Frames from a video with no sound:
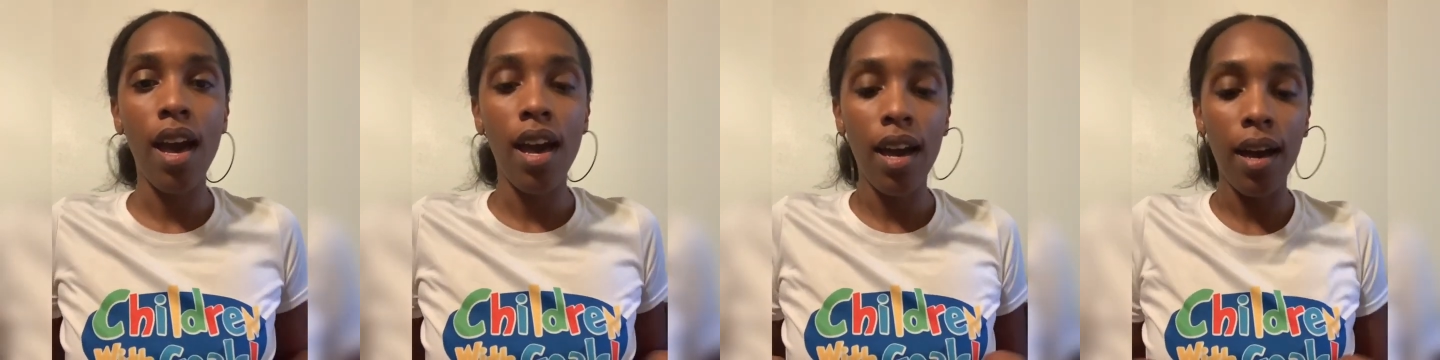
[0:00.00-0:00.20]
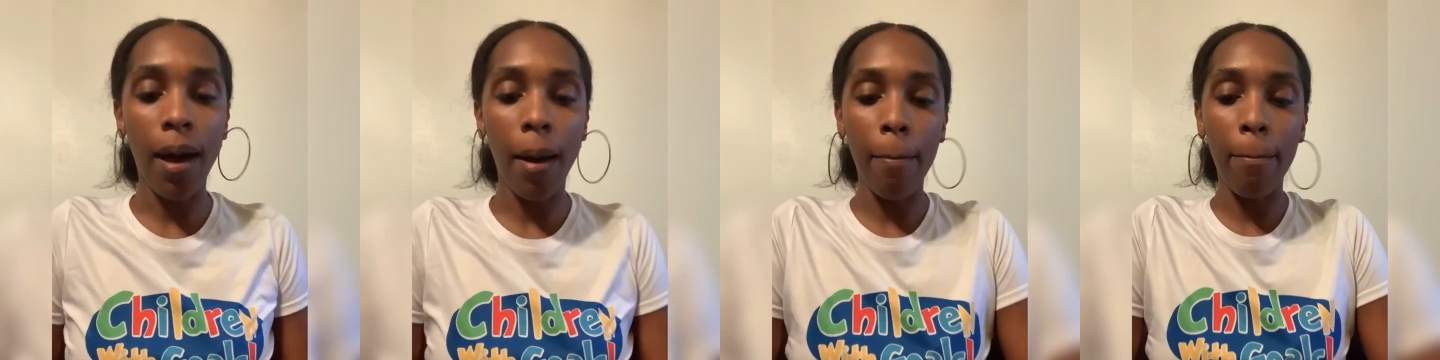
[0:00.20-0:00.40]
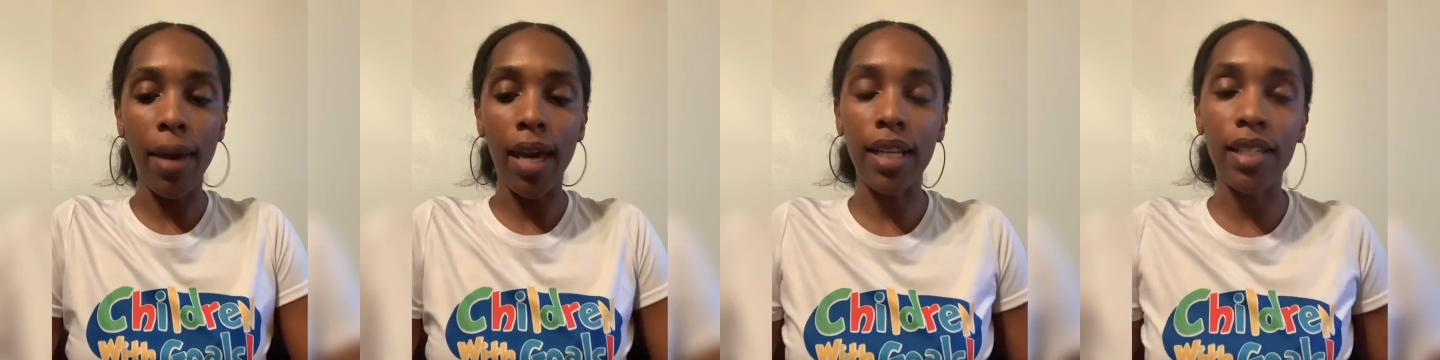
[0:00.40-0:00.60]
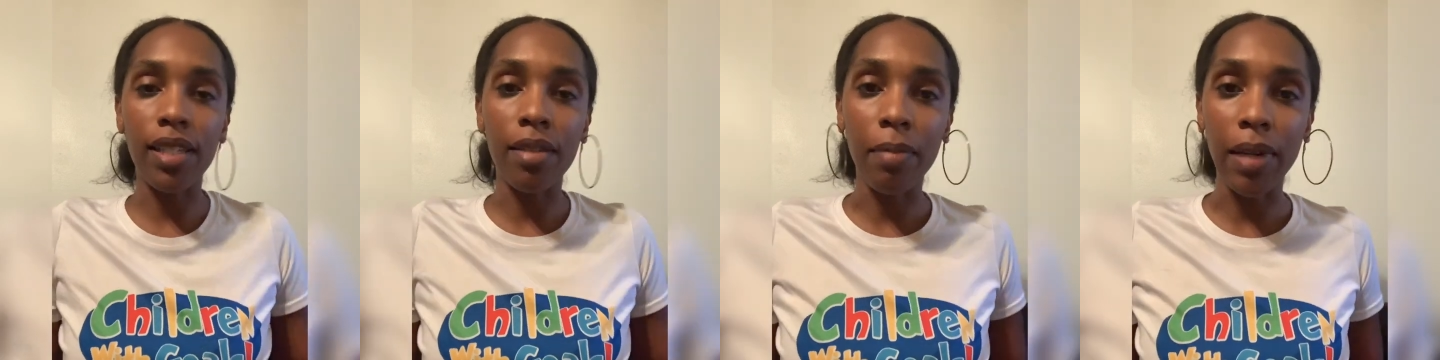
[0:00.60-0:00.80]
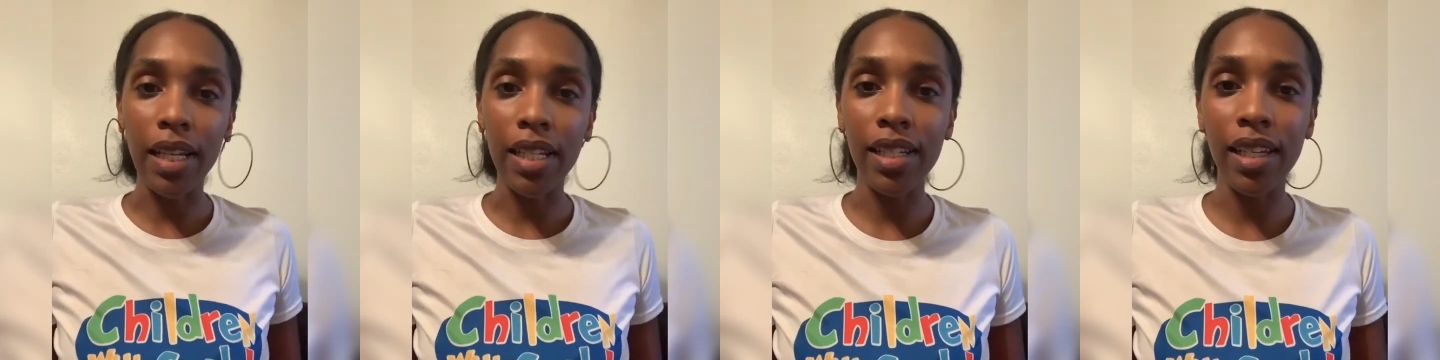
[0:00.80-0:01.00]
come back to
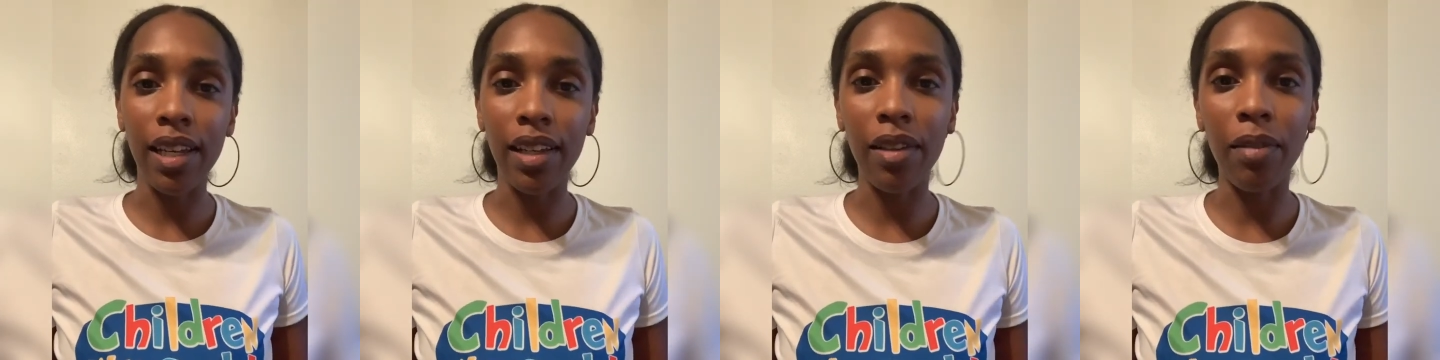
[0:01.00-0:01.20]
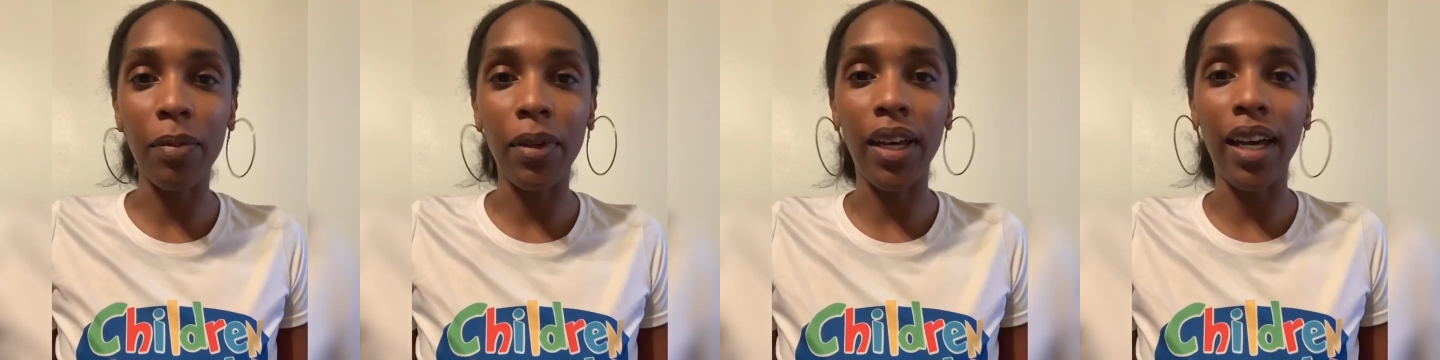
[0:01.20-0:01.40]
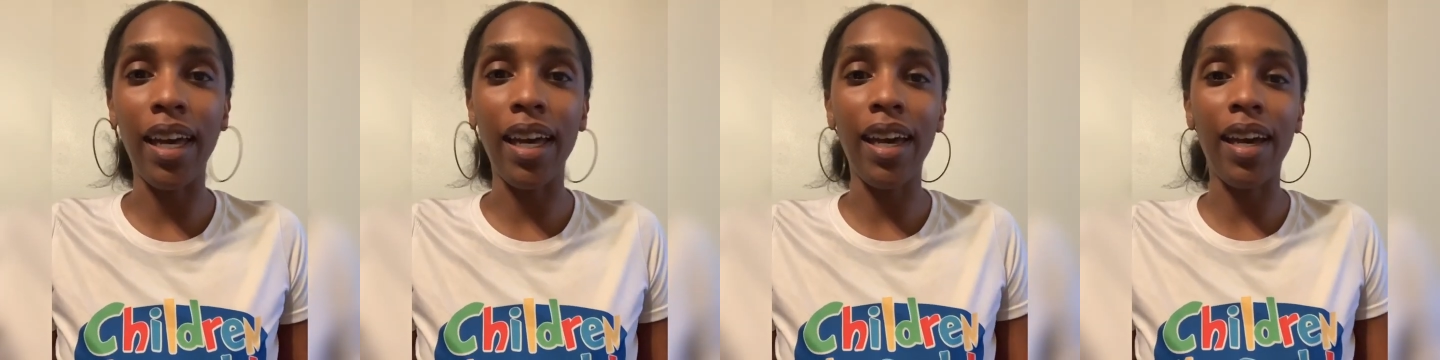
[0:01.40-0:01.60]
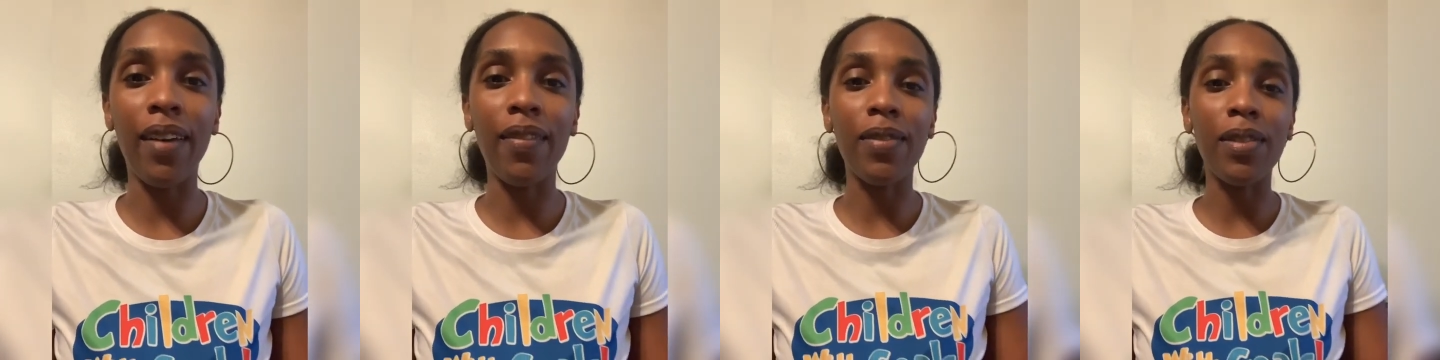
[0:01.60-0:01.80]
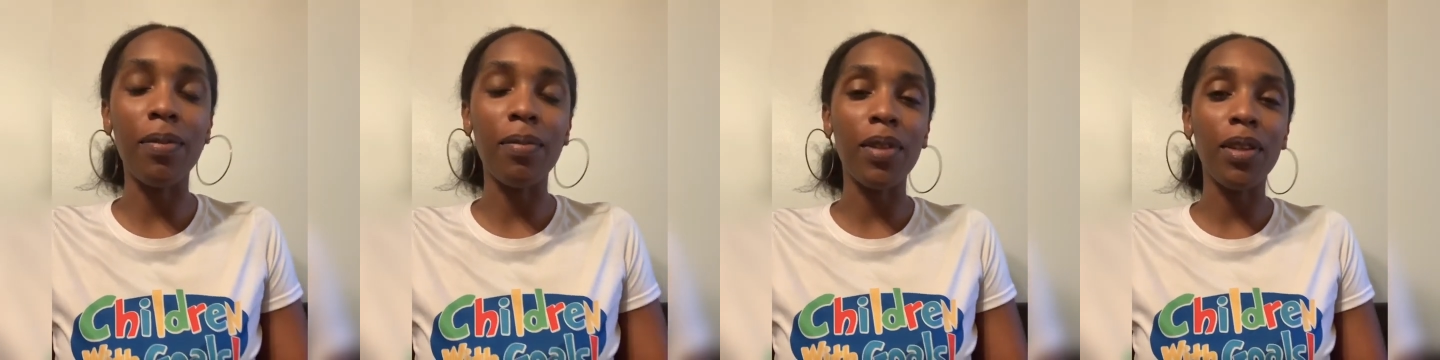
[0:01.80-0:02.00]
my channel, but I have
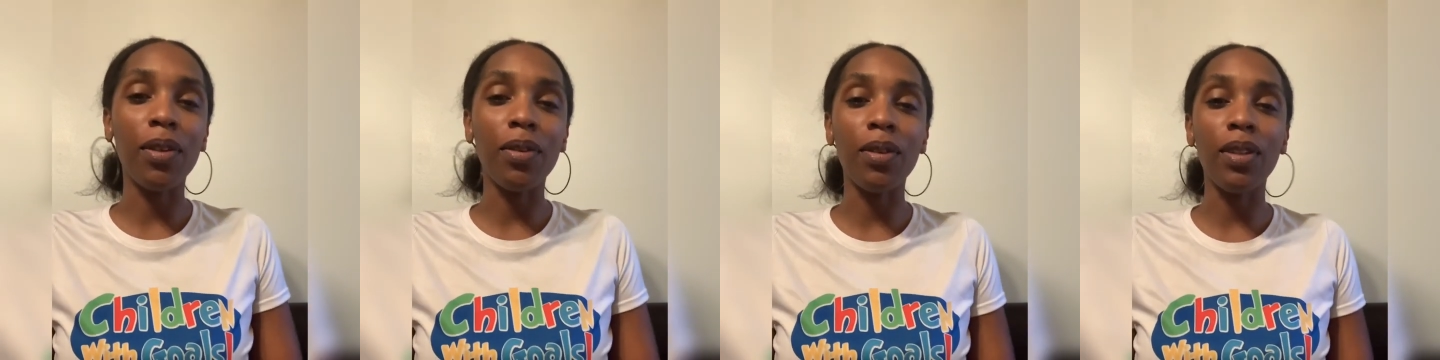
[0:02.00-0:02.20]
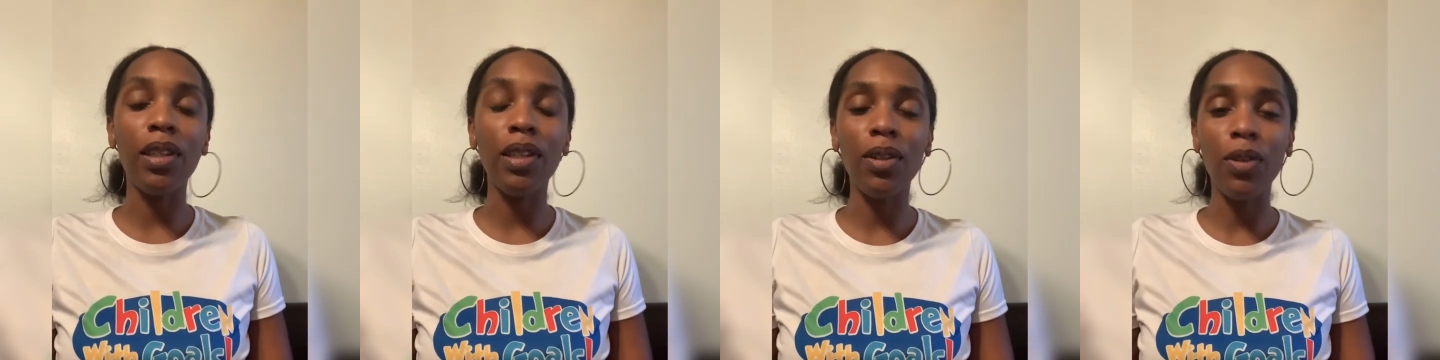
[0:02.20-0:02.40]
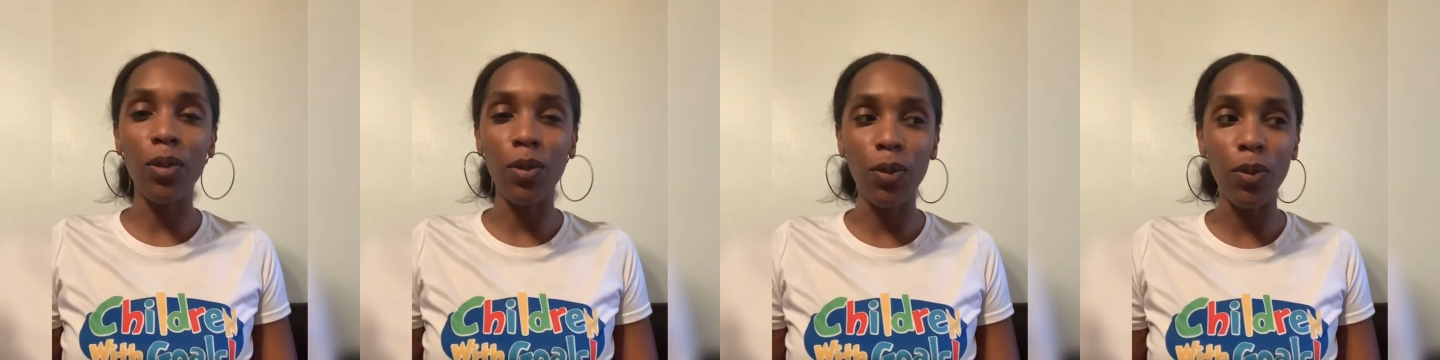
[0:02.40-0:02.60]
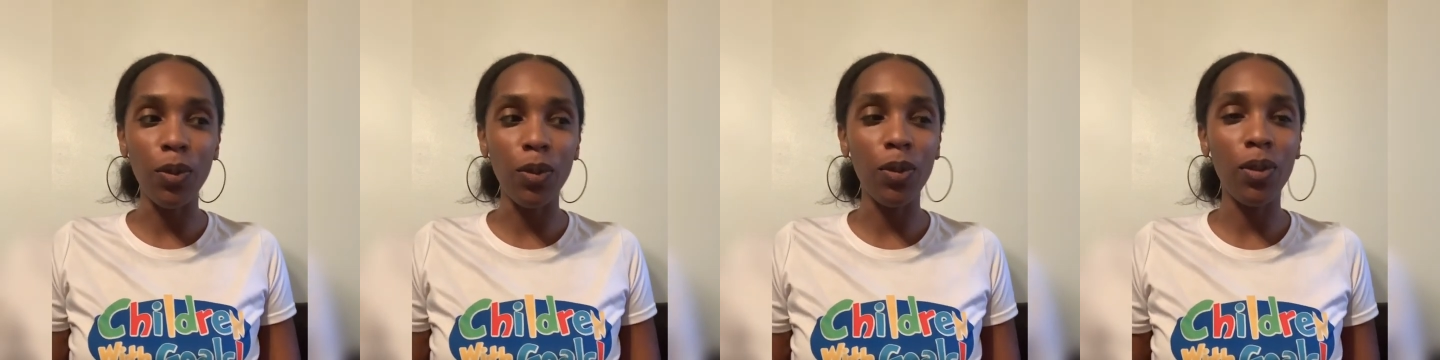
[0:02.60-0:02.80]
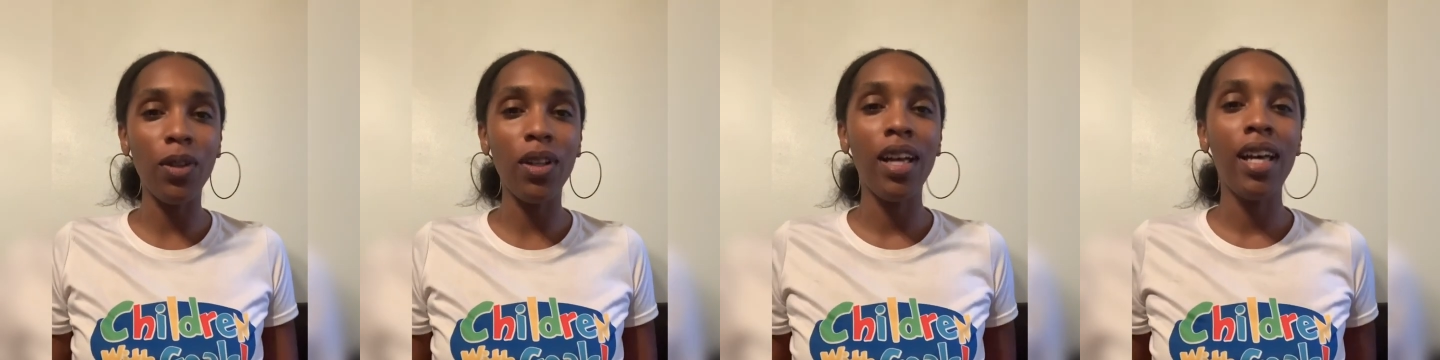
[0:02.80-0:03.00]
something really
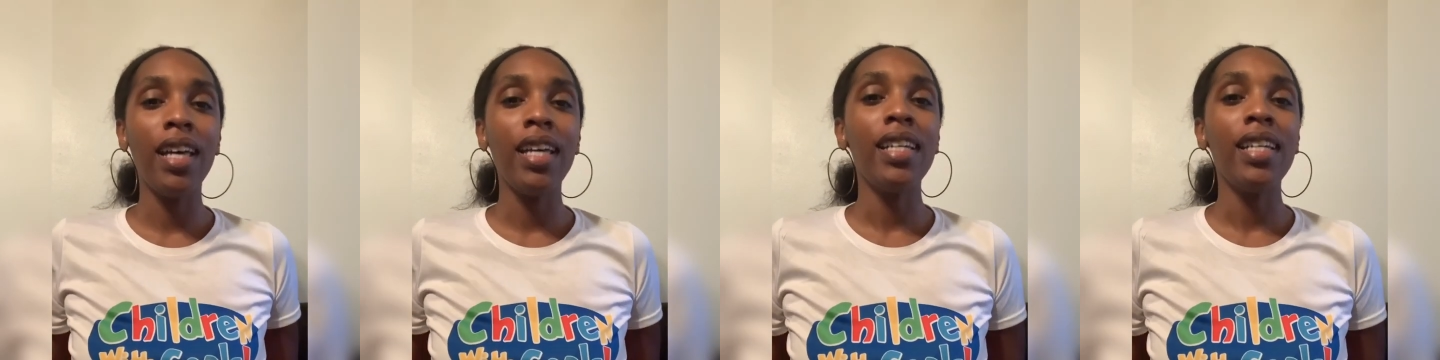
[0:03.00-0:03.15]
cool.